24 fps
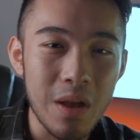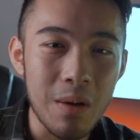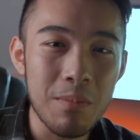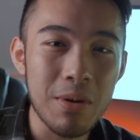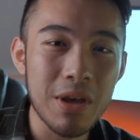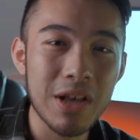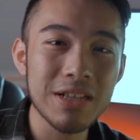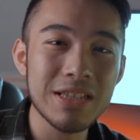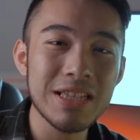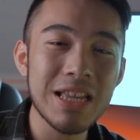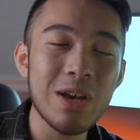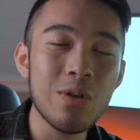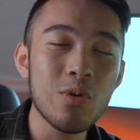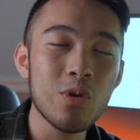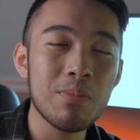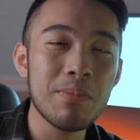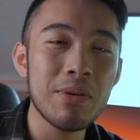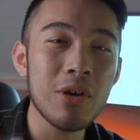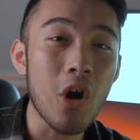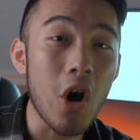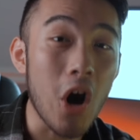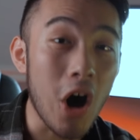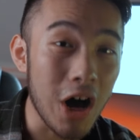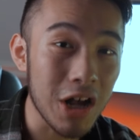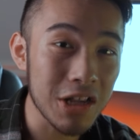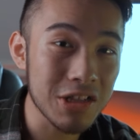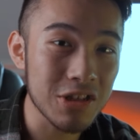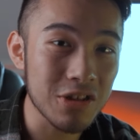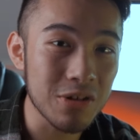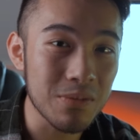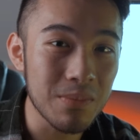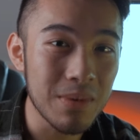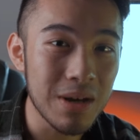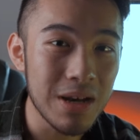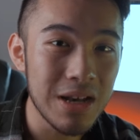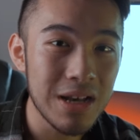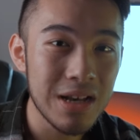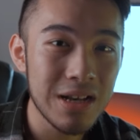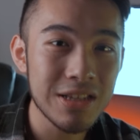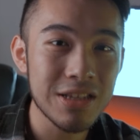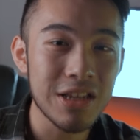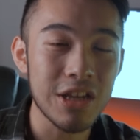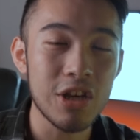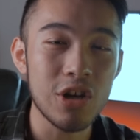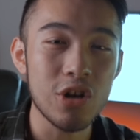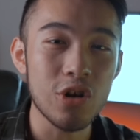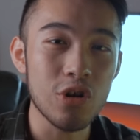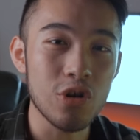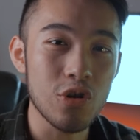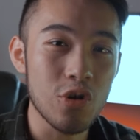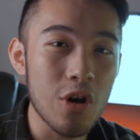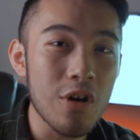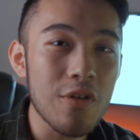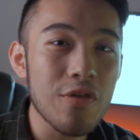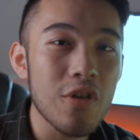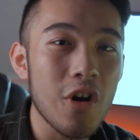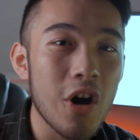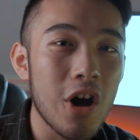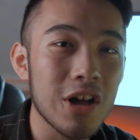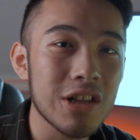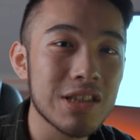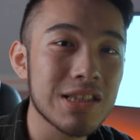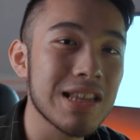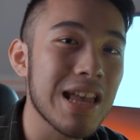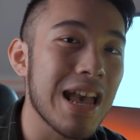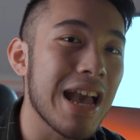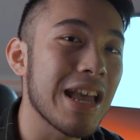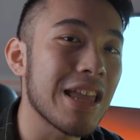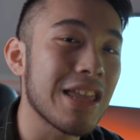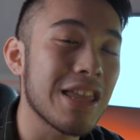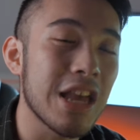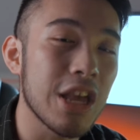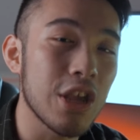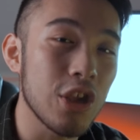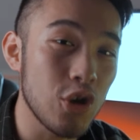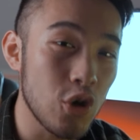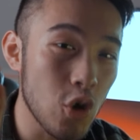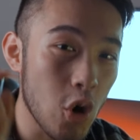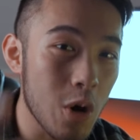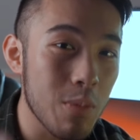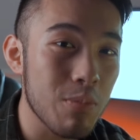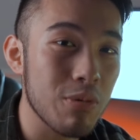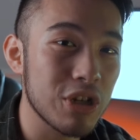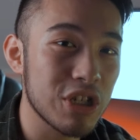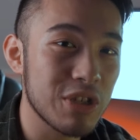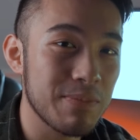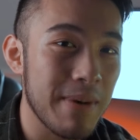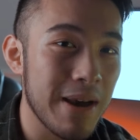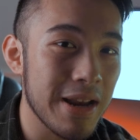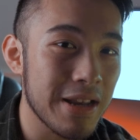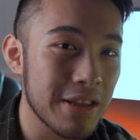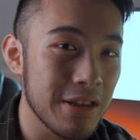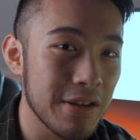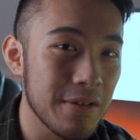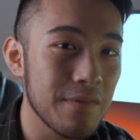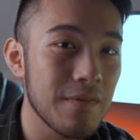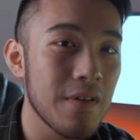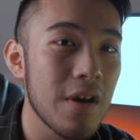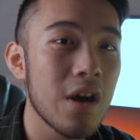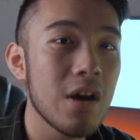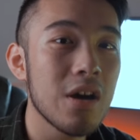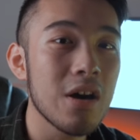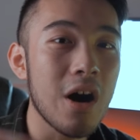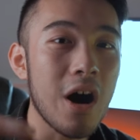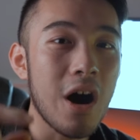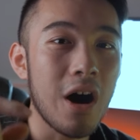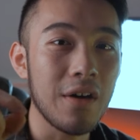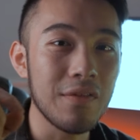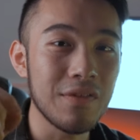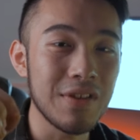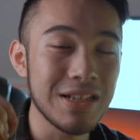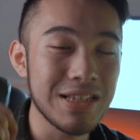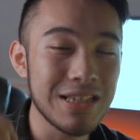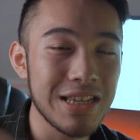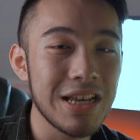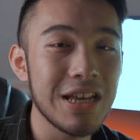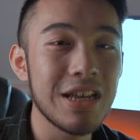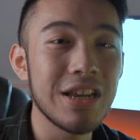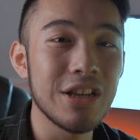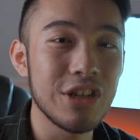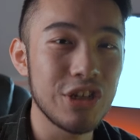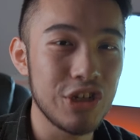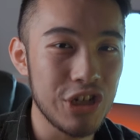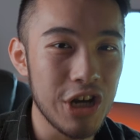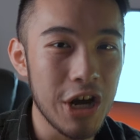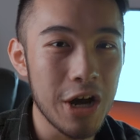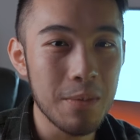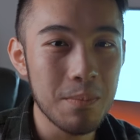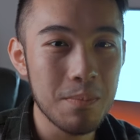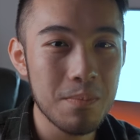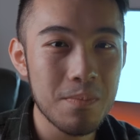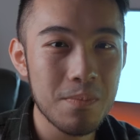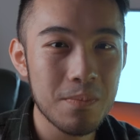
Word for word: because it would be awesome to hear your thoughts and get your perspective on this hidden gem.